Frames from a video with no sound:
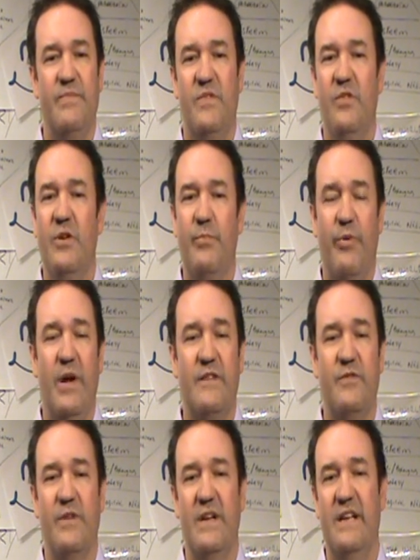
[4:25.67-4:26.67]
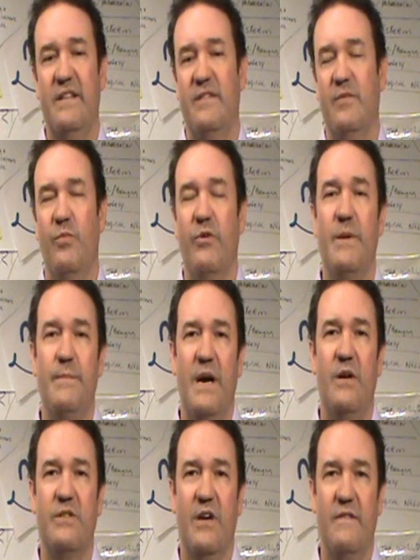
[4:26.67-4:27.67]
Do your press release. Word of
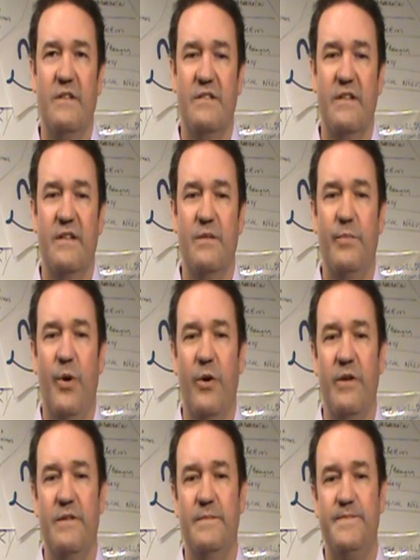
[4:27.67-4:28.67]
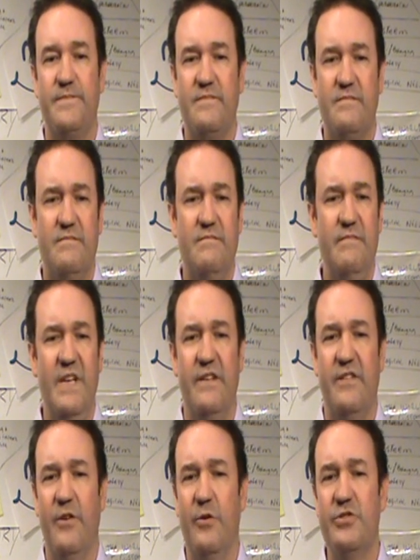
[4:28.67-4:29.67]
mouth obviously is important.
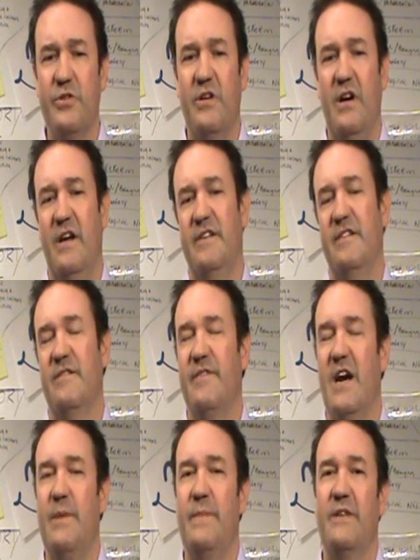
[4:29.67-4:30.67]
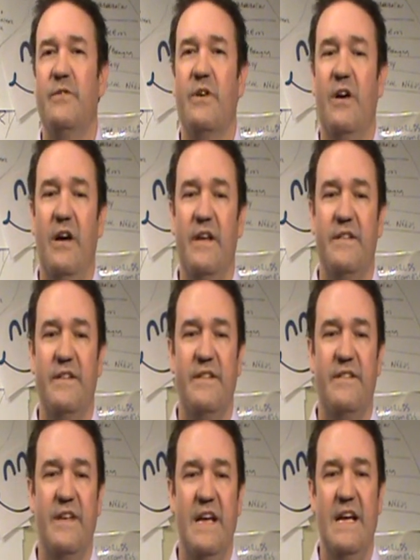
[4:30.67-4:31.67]
Social causes, environmental
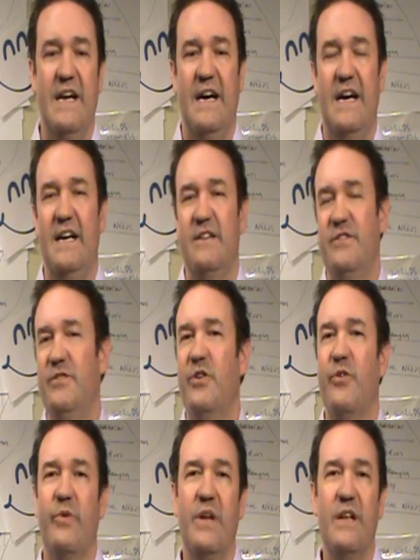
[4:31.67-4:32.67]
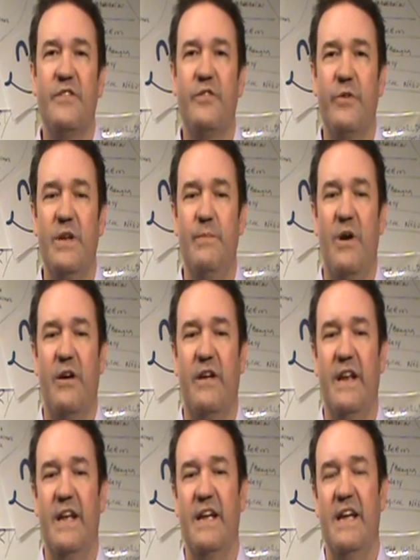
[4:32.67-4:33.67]
causes. Do guerrilla street
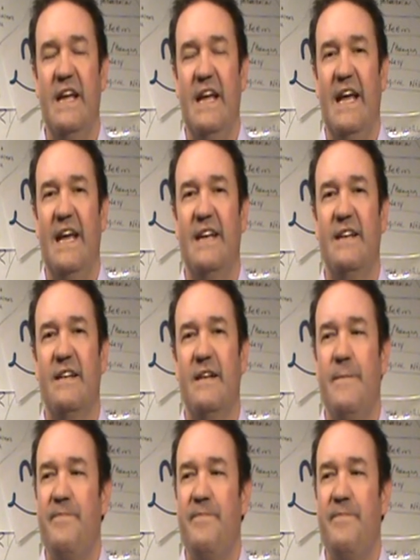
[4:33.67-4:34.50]
marketing, and